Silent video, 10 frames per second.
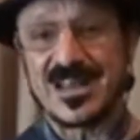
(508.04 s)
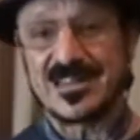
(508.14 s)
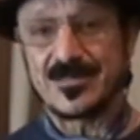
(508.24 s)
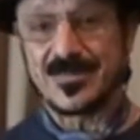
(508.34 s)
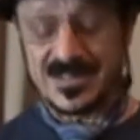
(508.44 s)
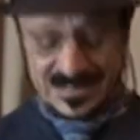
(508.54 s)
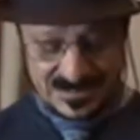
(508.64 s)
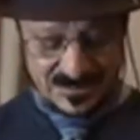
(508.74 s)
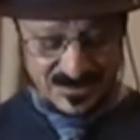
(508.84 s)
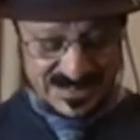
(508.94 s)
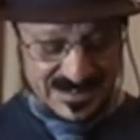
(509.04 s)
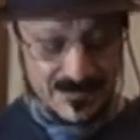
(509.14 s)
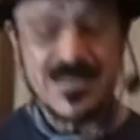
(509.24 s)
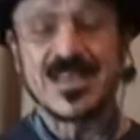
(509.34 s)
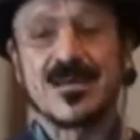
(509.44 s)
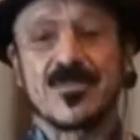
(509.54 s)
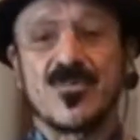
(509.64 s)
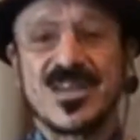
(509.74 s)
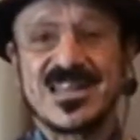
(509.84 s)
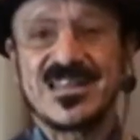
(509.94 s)
on in the political arena.
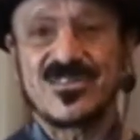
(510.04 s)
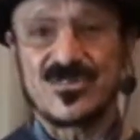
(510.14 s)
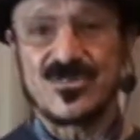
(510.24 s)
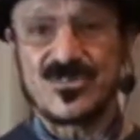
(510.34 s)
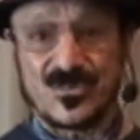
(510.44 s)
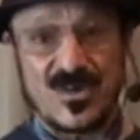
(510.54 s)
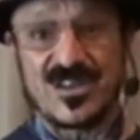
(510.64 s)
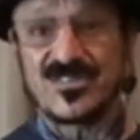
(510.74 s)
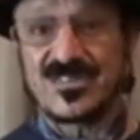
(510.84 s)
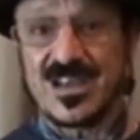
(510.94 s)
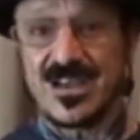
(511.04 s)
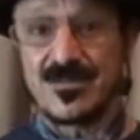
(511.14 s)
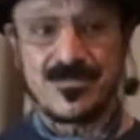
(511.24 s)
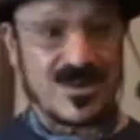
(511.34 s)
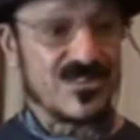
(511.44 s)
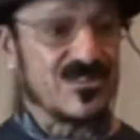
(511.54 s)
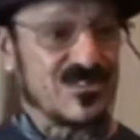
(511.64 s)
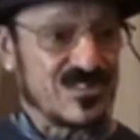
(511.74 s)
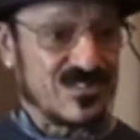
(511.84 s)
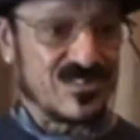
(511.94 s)
But we need to trust our
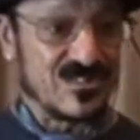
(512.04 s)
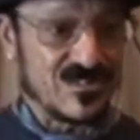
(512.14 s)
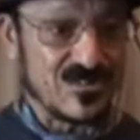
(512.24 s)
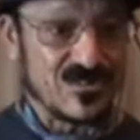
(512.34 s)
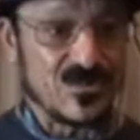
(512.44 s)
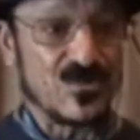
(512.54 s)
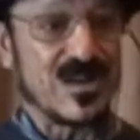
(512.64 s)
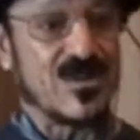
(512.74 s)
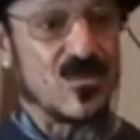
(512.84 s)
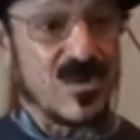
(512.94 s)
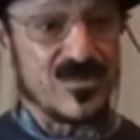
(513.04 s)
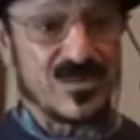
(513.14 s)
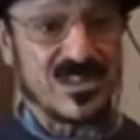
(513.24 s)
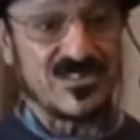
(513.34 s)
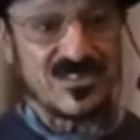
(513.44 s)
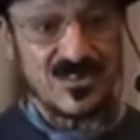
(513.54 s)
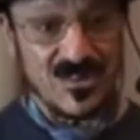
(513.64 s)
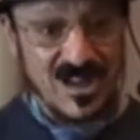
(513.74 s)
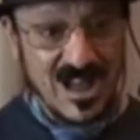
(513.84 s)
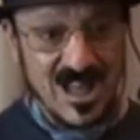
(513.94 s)
brothers and sisters who are one with us, that
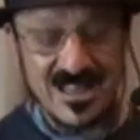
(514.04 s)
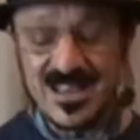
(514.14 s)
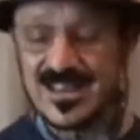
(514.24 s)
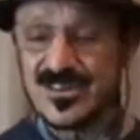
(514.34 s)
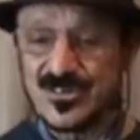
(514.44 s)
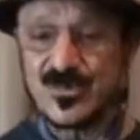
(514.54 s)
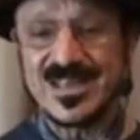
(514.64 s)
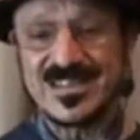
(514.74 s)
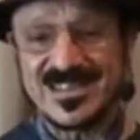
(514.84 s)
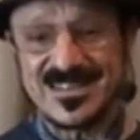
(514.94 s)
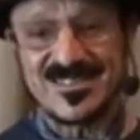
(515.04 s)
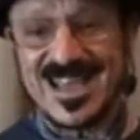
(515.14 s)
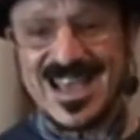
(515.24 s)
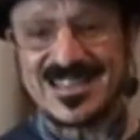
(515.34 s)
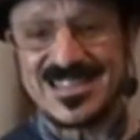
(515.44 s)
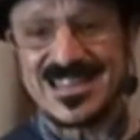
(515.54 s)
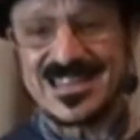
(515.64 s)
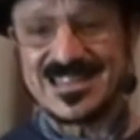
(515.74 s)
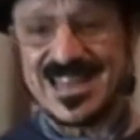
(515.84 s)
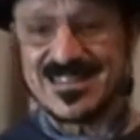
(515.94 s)
they're all doing the exact
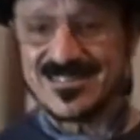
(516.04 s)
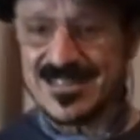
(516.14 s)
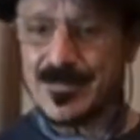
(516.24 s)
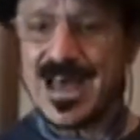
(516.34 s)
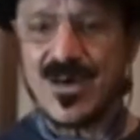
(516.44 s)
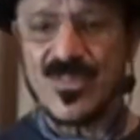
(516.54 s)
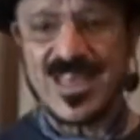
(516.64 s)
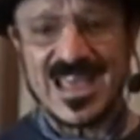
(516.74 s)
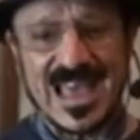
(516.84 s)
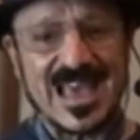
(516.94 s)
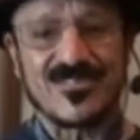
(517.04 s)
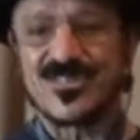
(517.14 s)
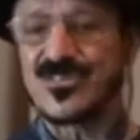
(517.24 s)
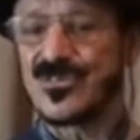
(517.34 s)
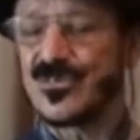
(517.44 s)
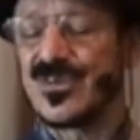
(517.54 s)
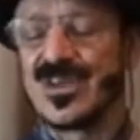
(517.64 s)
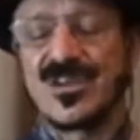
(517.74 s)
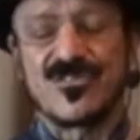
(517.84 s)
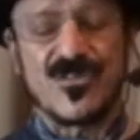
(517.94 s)
thing that somehow they have to do
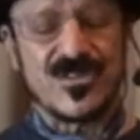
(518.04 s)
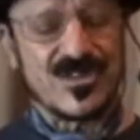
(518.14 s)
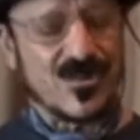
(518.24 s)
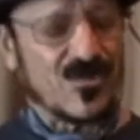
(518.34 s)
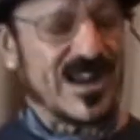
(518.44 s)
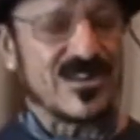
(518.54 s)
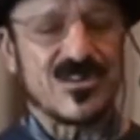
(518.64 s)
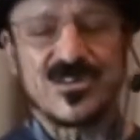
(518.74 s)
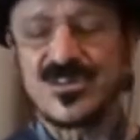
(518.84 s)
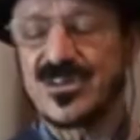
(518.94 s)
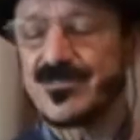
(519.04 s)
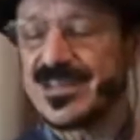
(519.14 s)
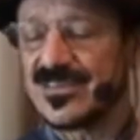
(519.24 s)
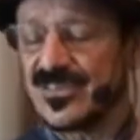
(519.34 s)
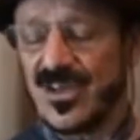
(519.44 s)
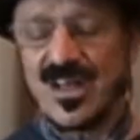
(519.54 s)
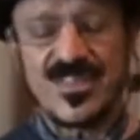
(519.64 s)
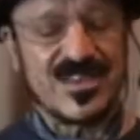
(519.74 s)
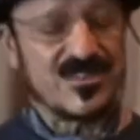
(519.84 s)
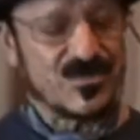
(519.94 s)
for the greater good, because
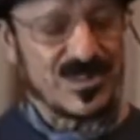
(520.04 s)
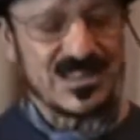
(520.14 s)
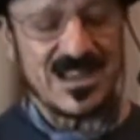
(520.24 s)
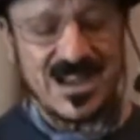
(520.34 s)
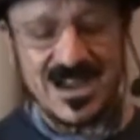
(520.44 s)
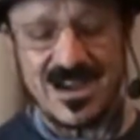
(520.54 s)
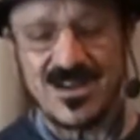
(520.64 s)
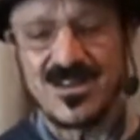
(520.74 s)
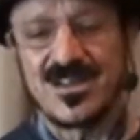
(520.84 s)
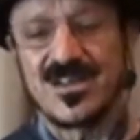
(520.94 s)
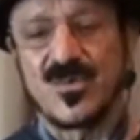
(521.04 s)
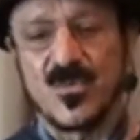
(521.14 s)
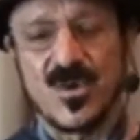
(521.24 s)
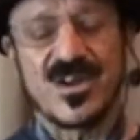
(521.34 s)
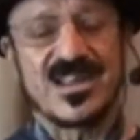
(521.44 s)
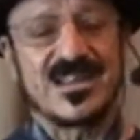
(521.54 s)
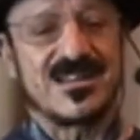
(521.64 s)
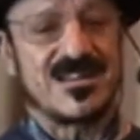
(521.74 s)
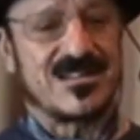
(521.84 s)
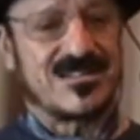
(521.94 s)
all things really are
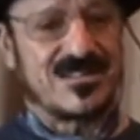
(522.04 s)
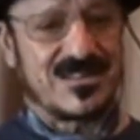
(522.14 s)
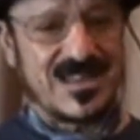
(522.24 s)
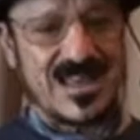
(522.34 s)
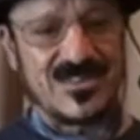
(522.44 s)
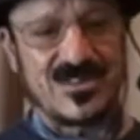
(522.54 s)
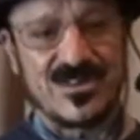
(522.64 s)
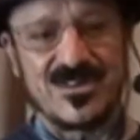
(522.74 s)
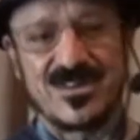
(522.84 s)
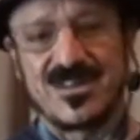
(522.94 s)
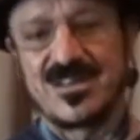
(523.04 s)
working together